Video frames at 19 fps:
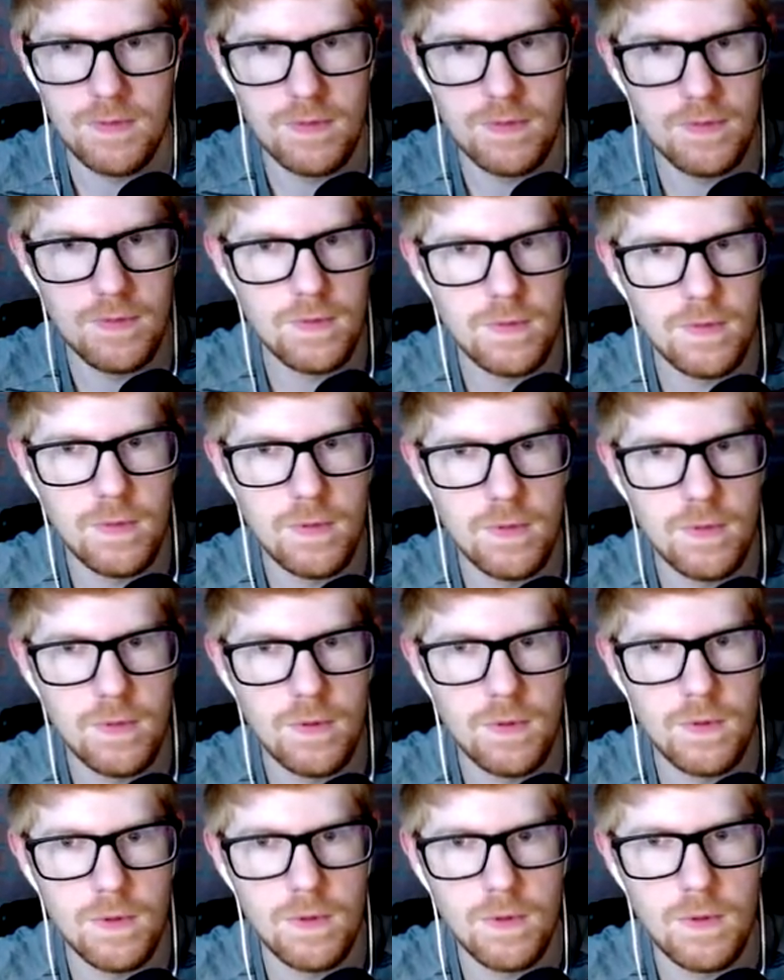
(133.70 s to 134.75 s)

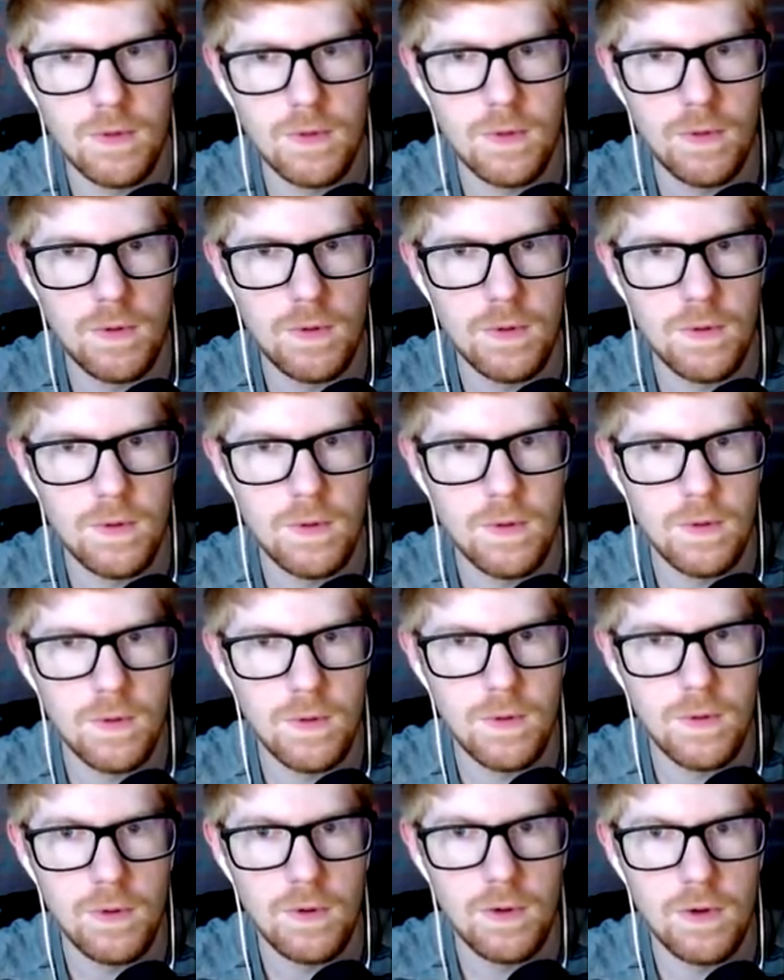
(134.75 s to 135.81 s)
(no one is talking)